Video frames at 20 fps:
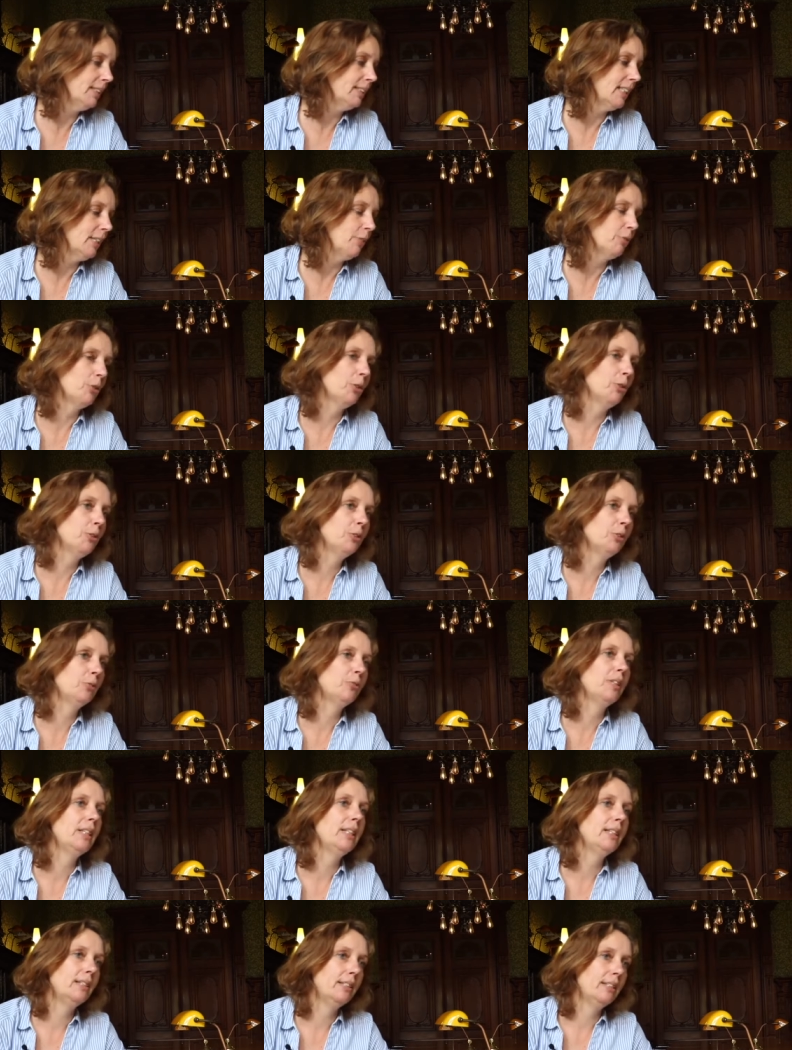has ever heard
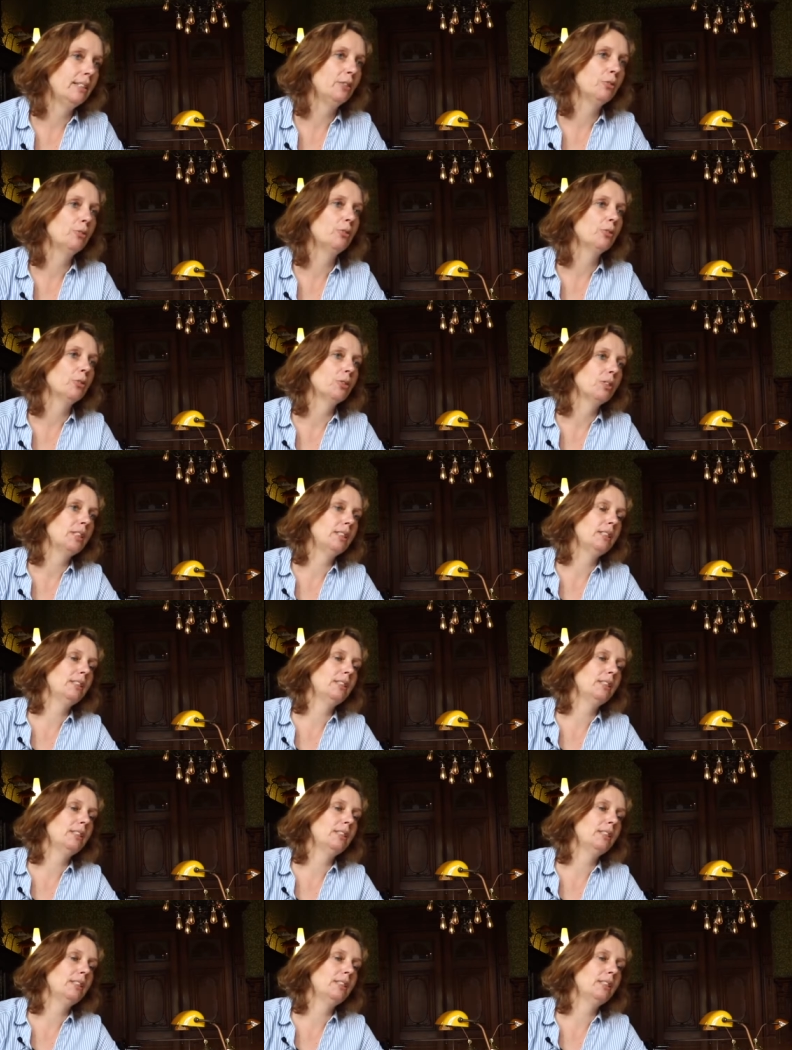of EHRI, of course.